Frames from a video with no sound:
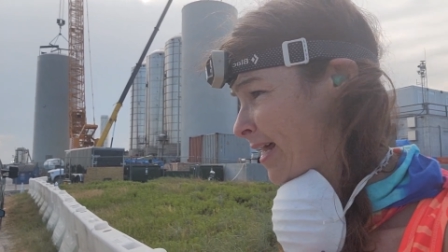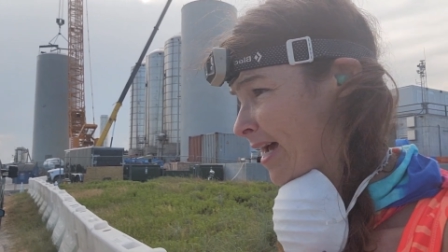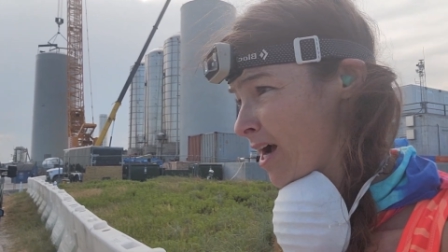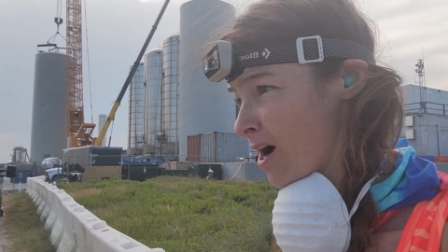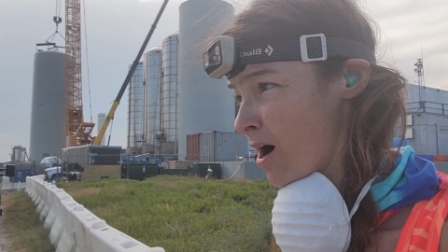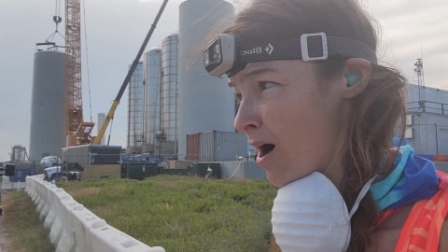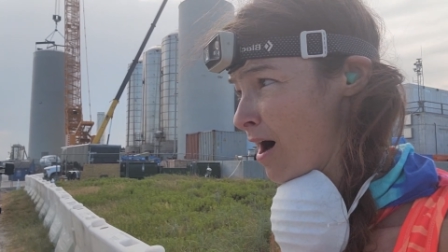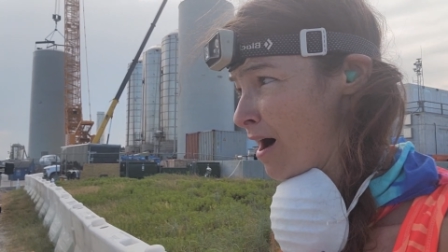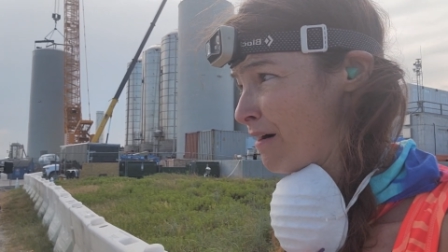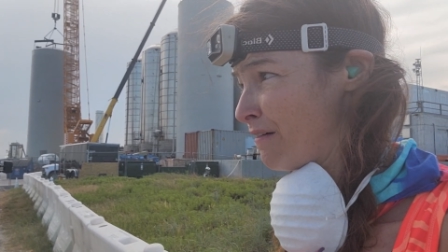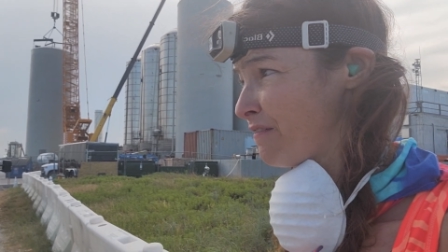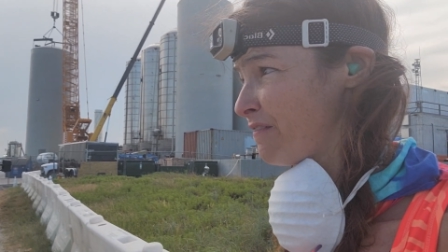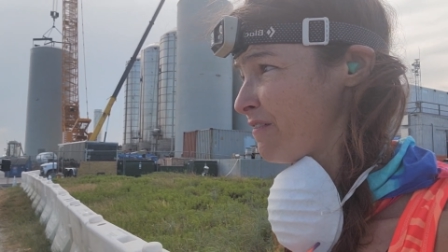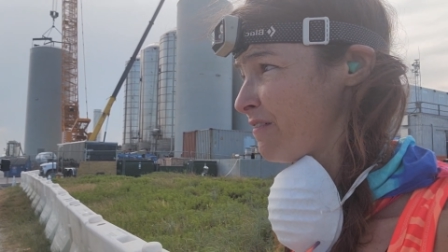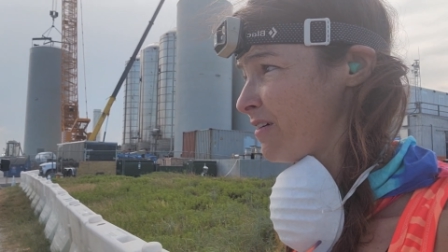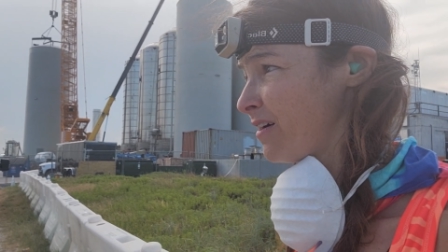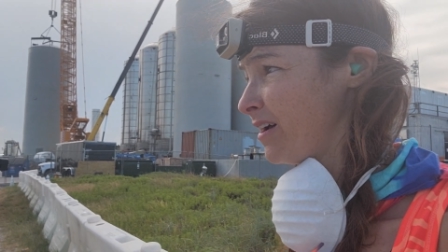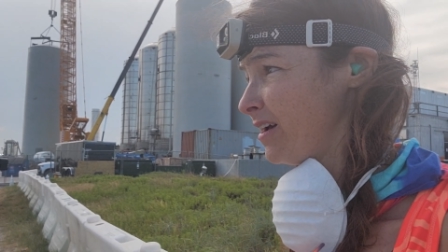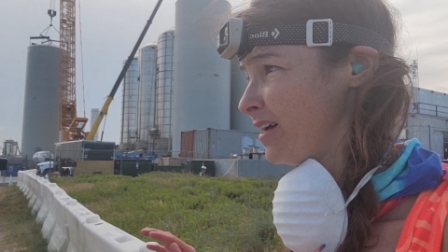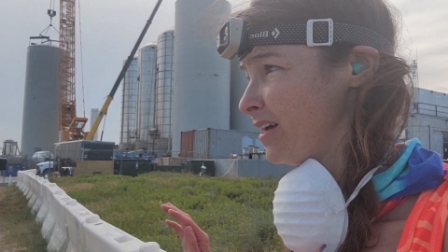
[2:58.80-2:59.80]
day
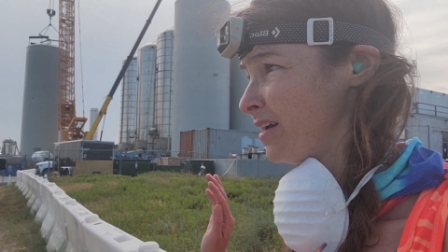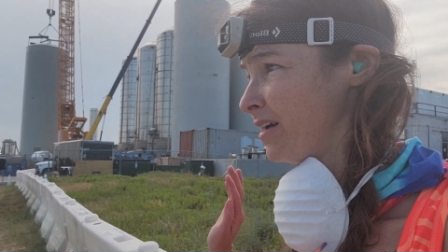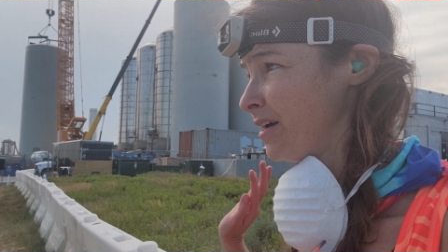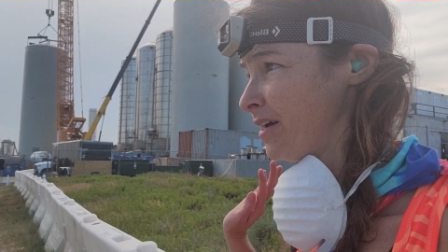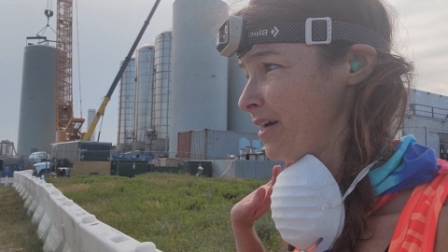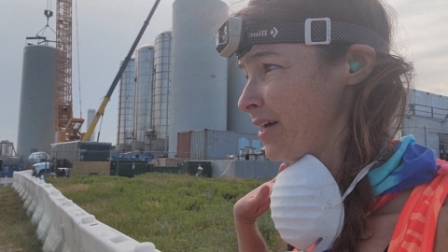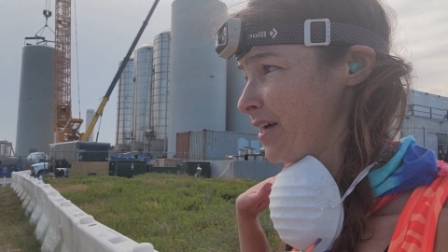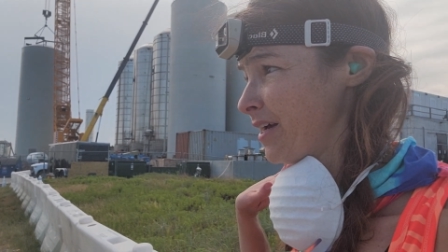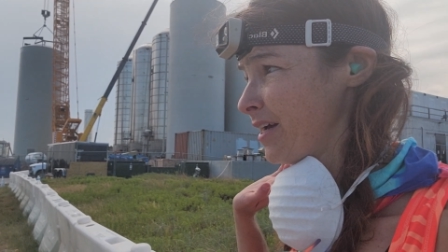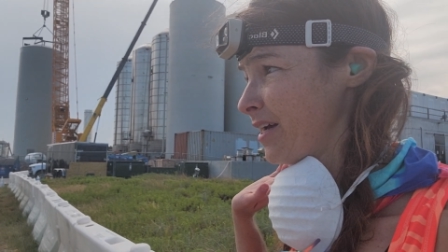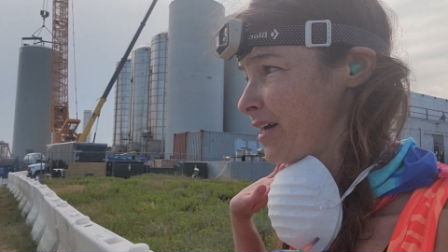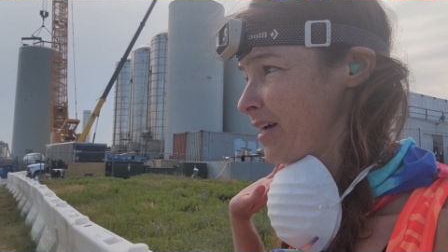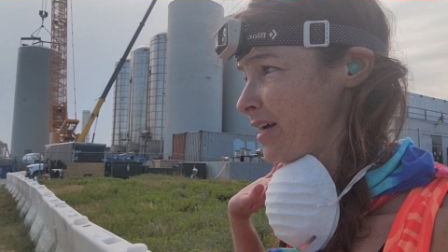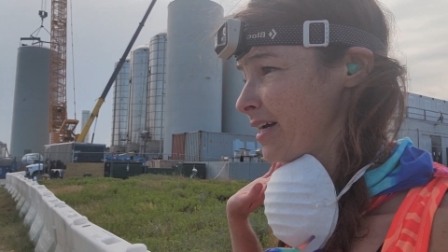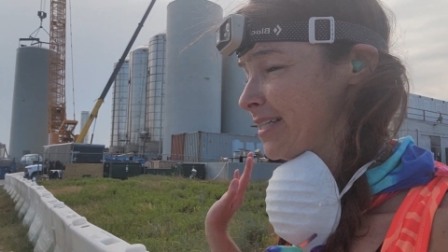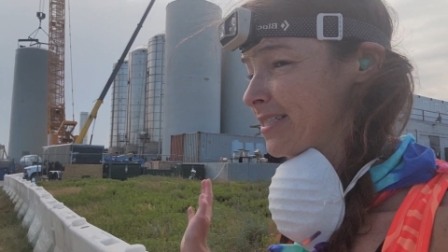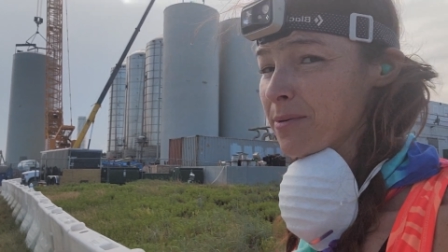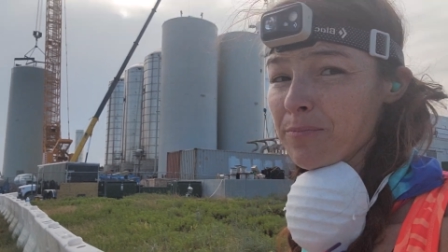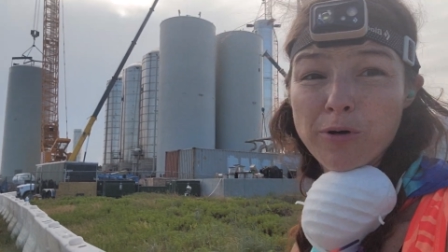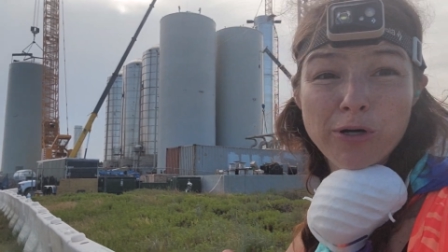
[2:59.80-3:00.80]
off.
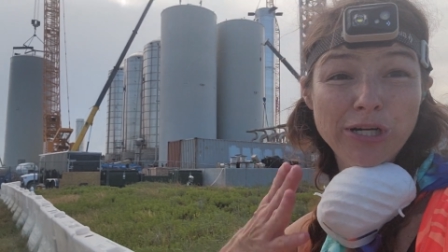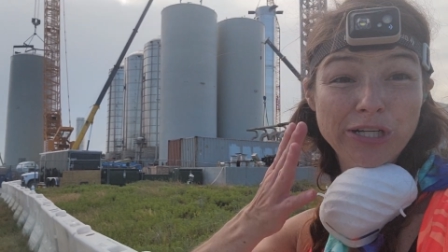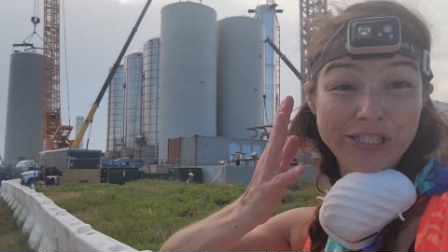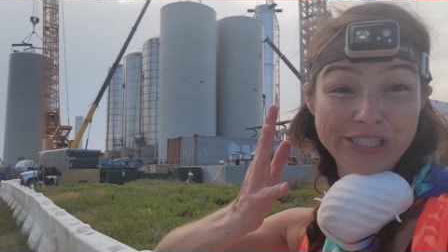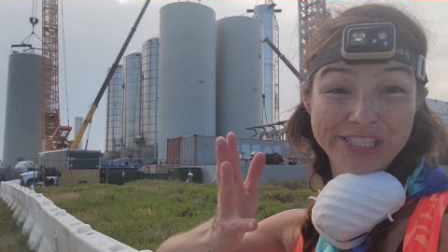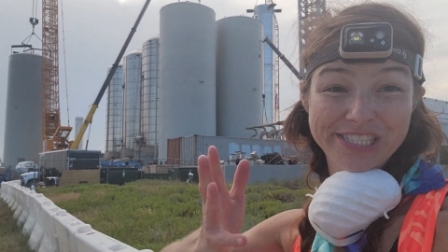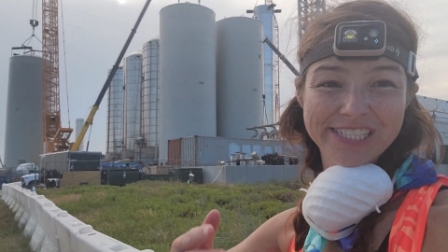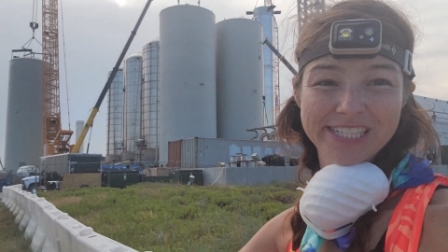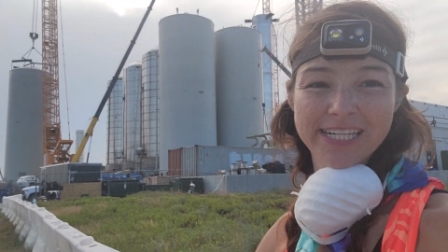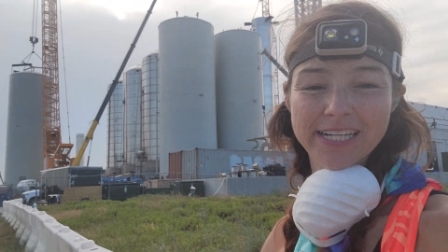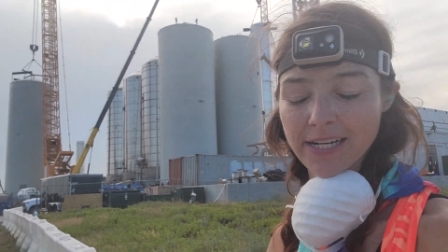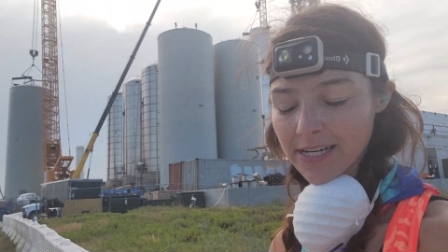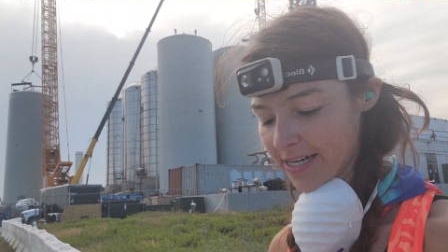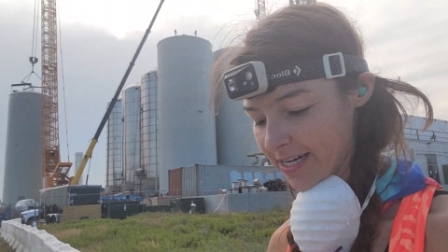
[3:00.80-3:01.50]
It's a push.